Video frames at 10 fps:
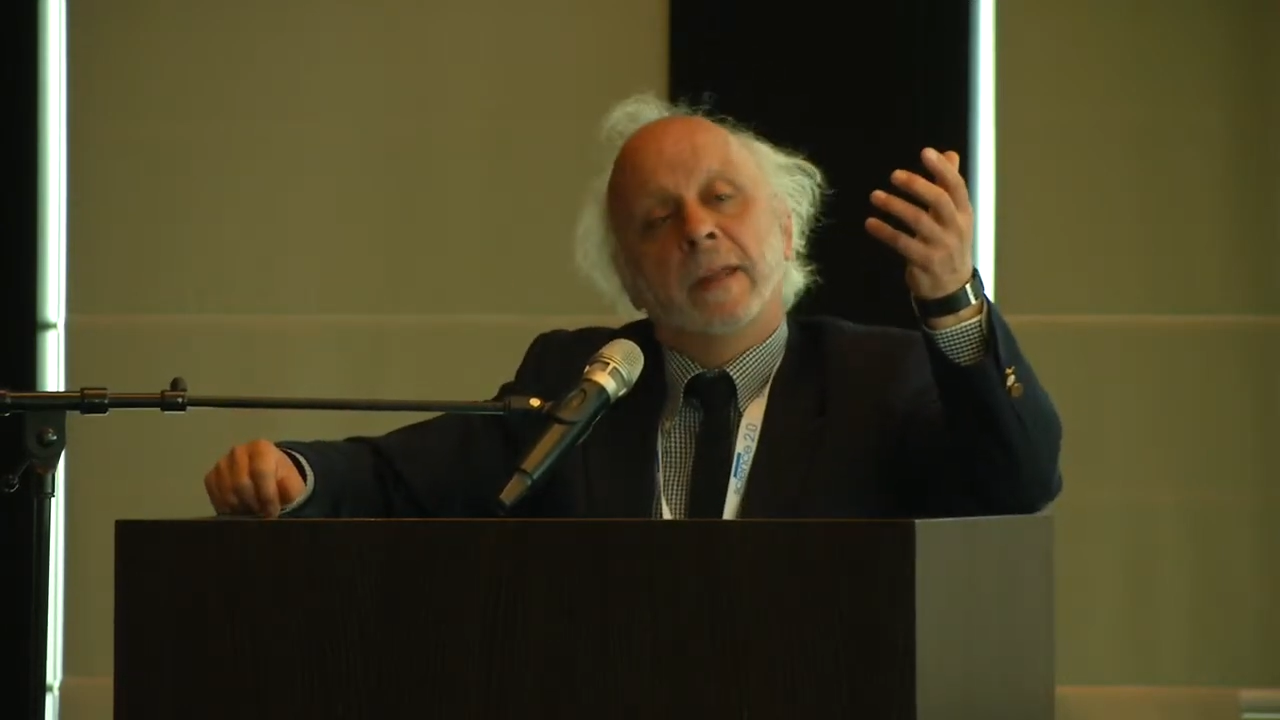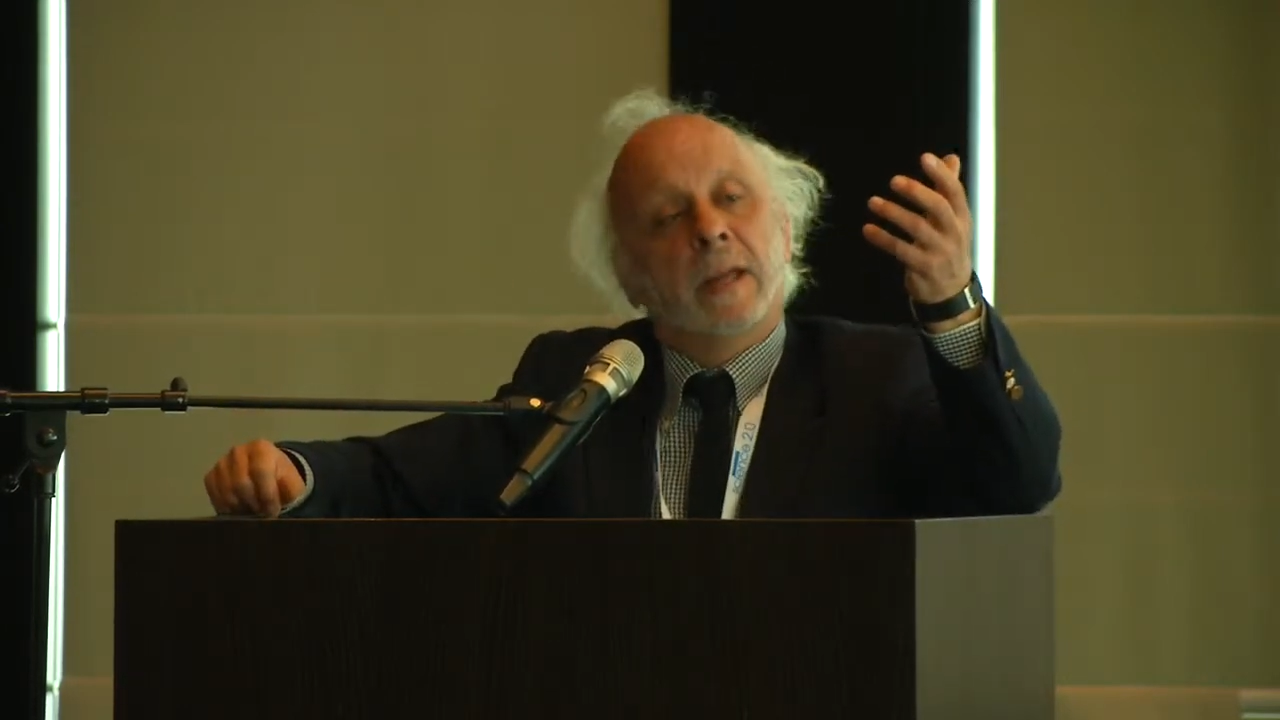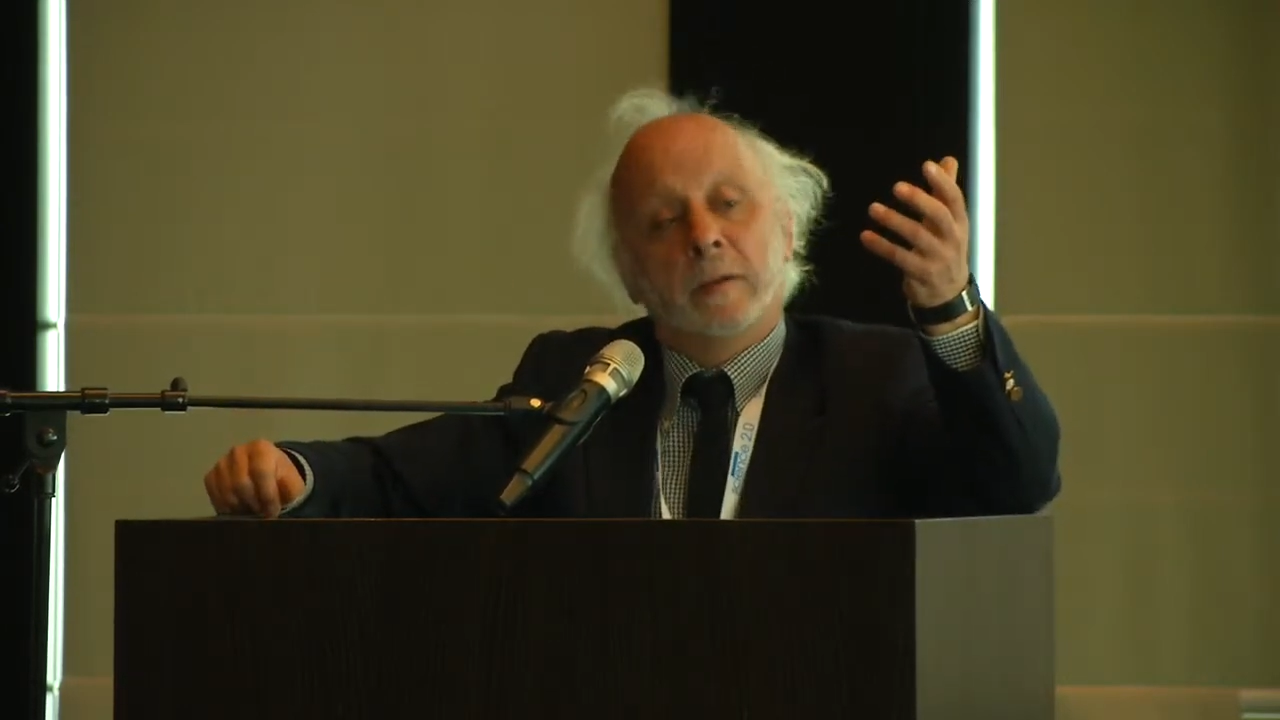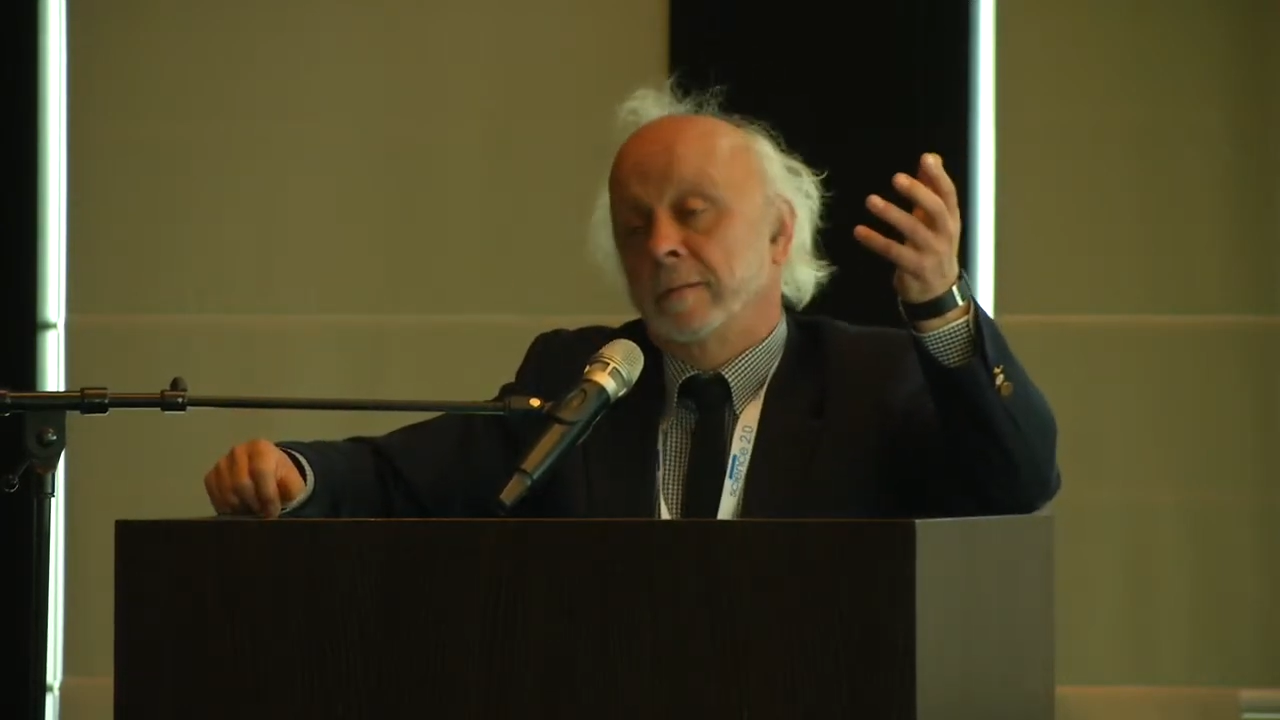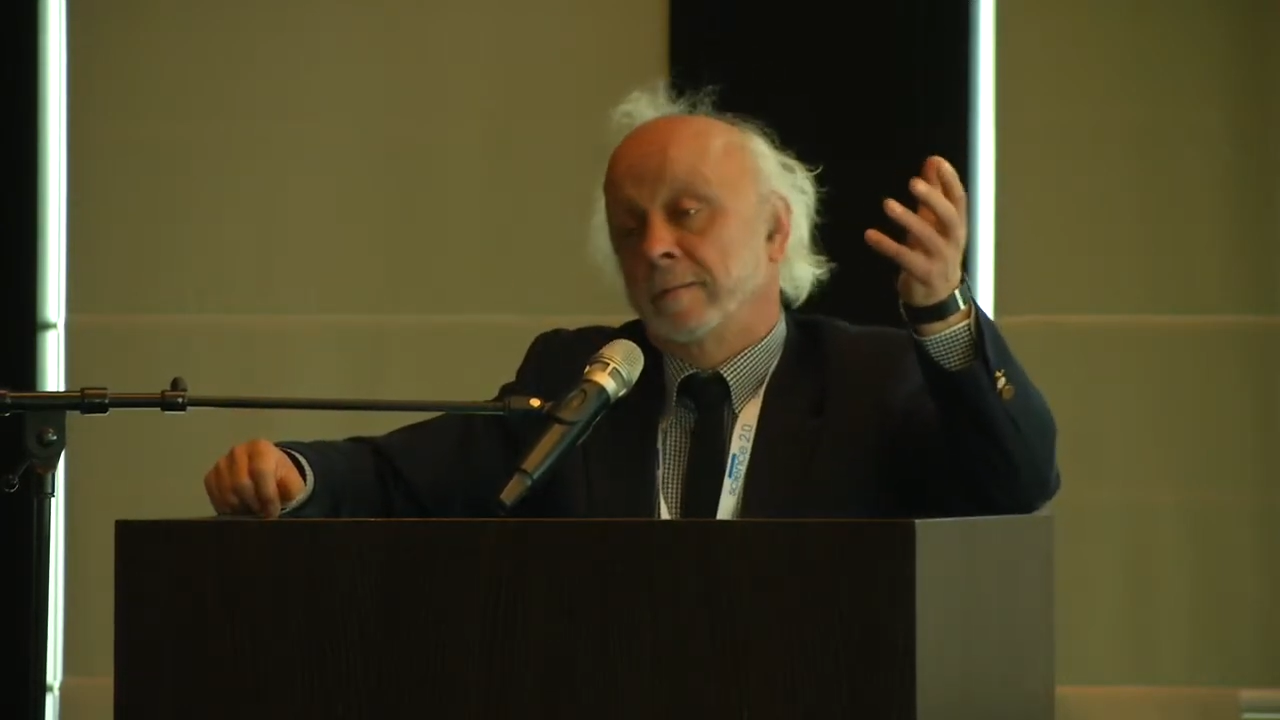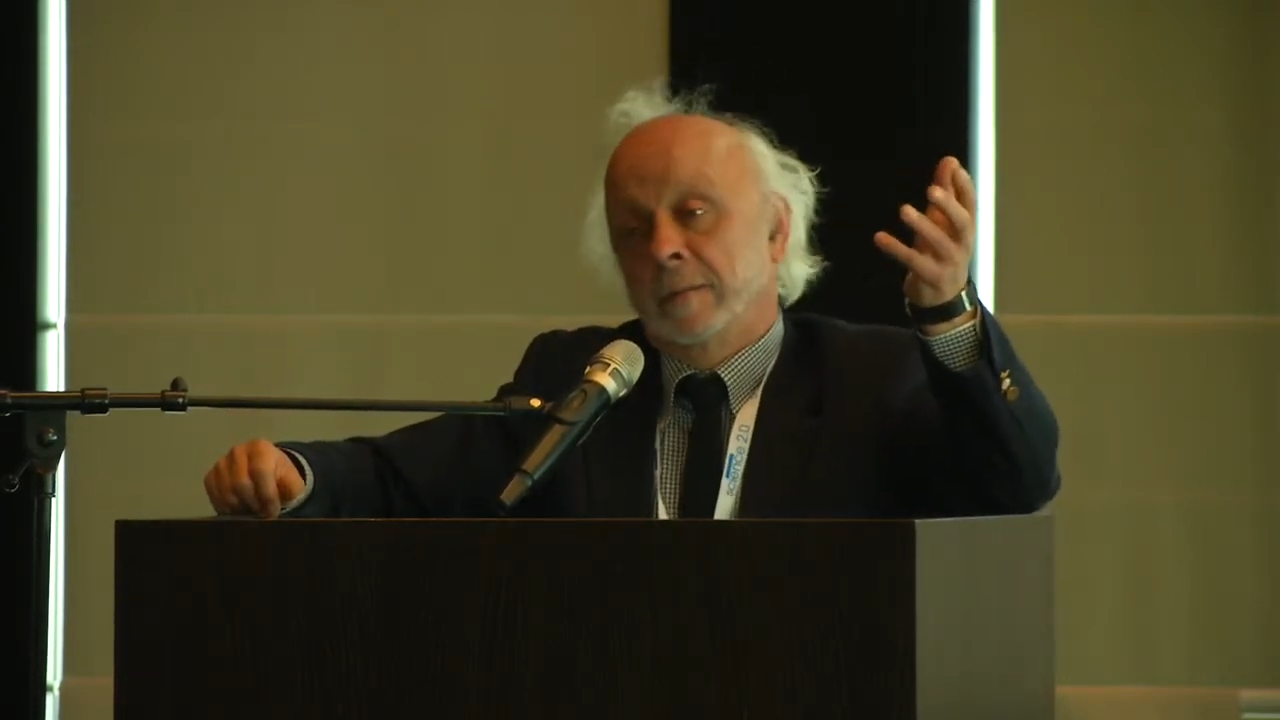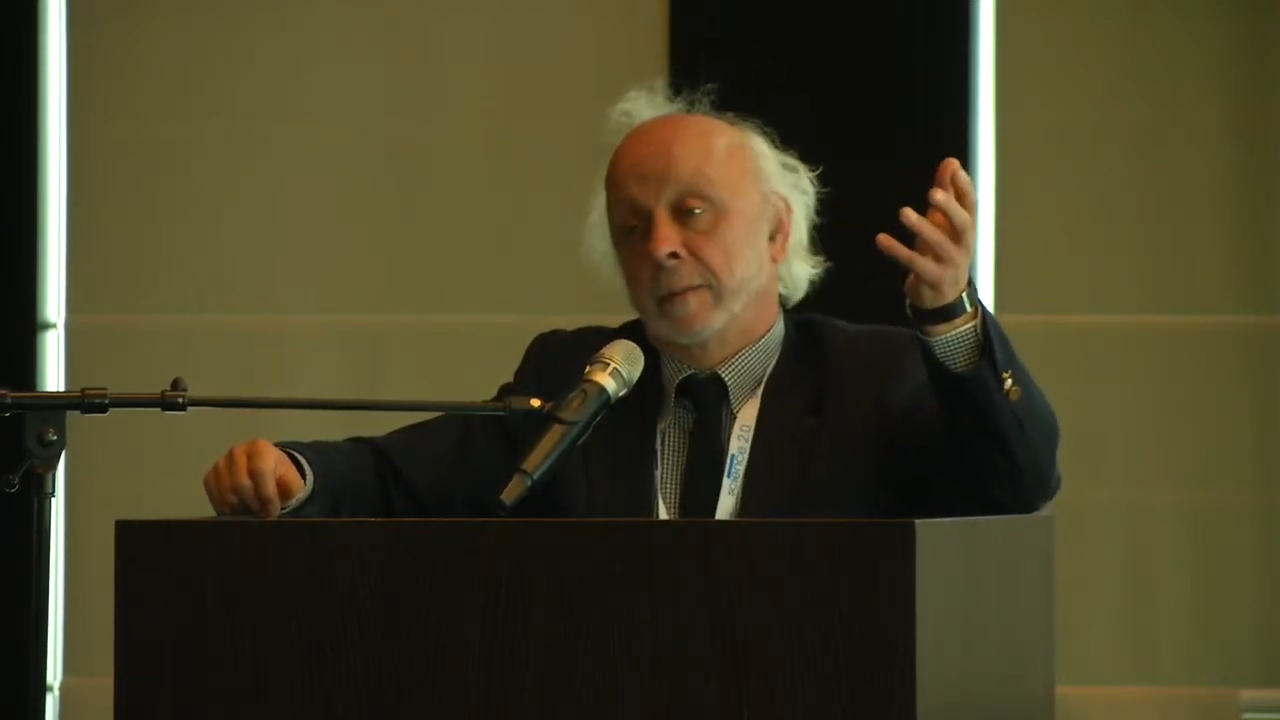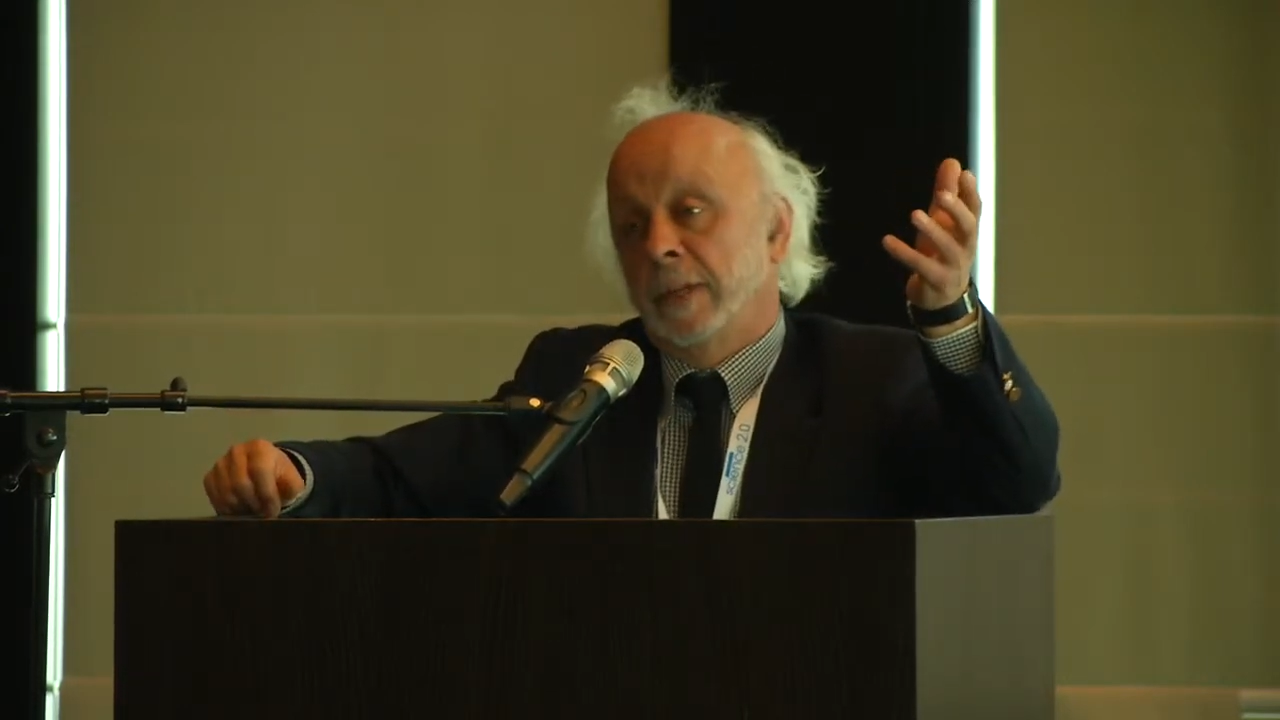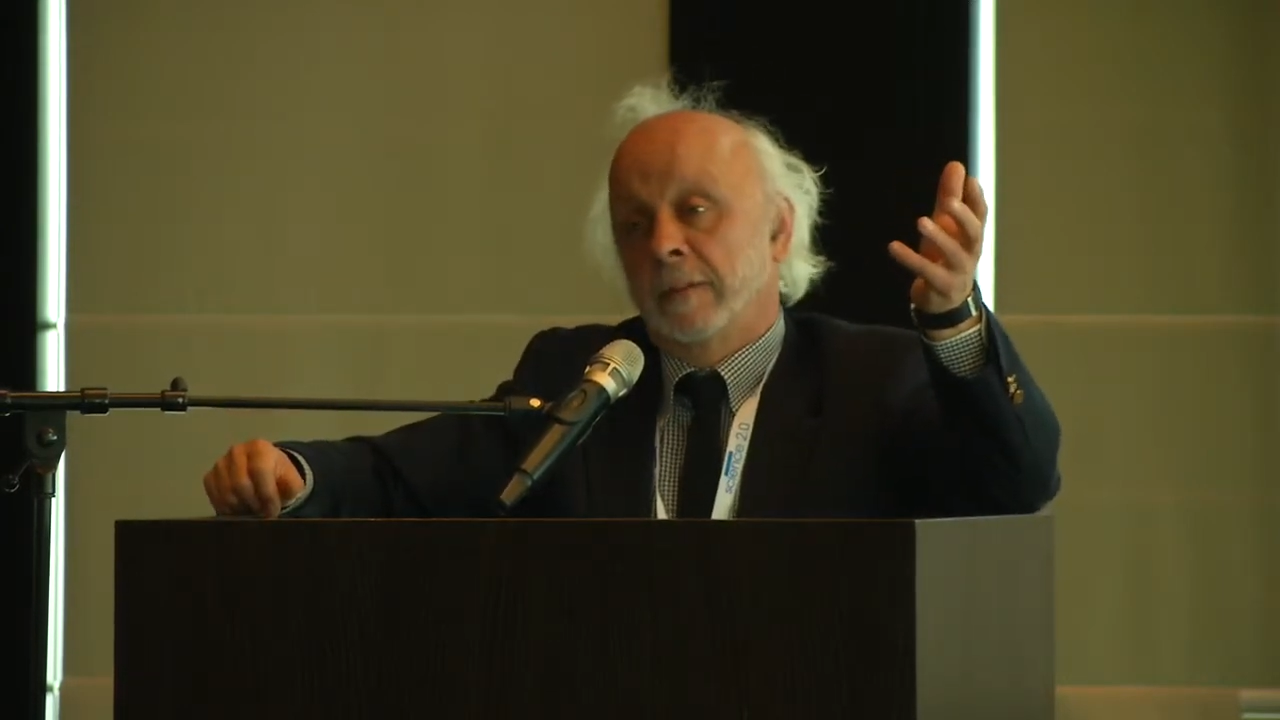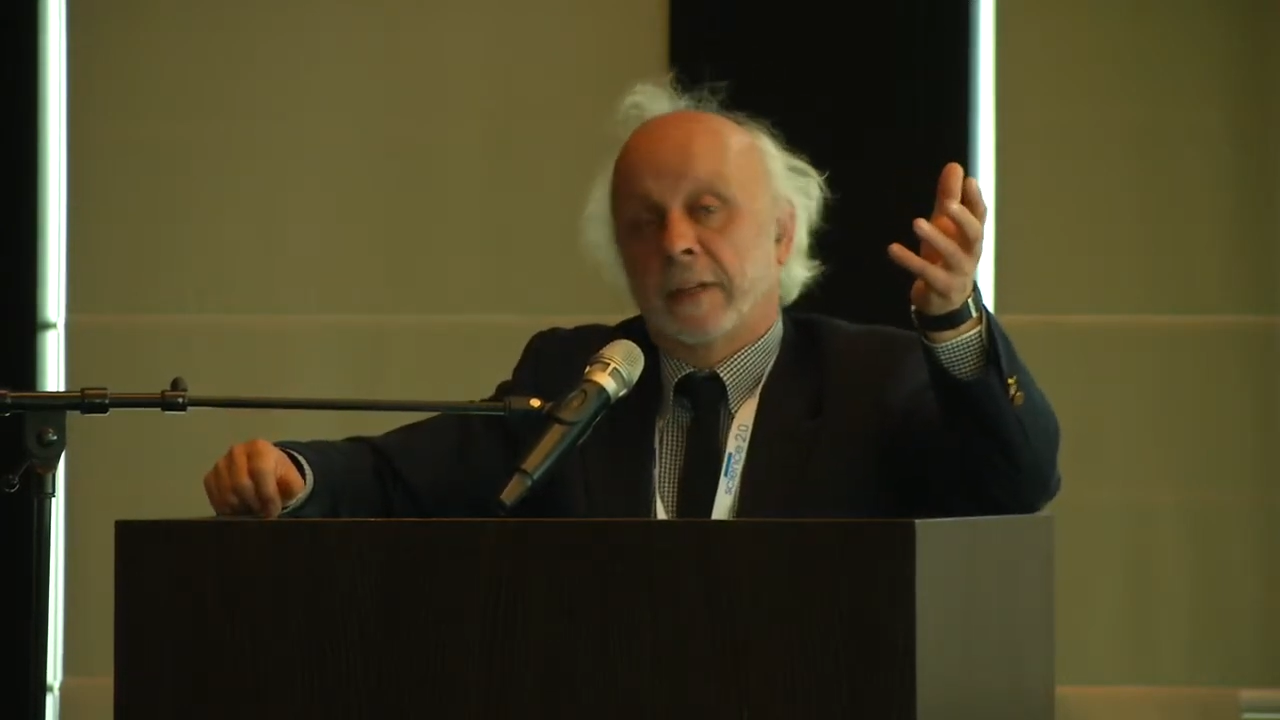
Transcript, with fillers: and the big